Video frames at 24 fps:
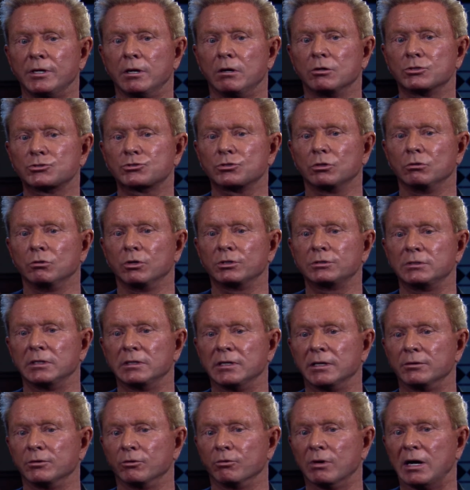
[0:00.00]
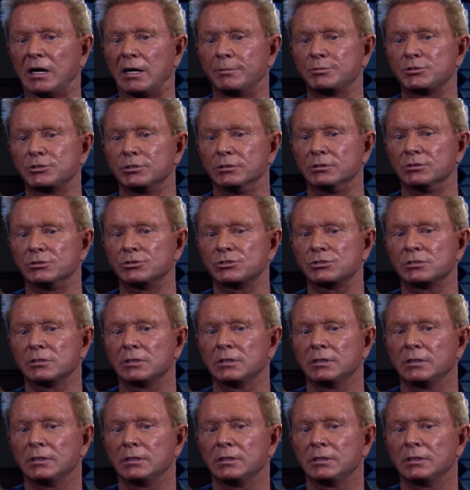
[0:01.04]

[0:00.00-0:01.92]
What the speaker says: also looked at other options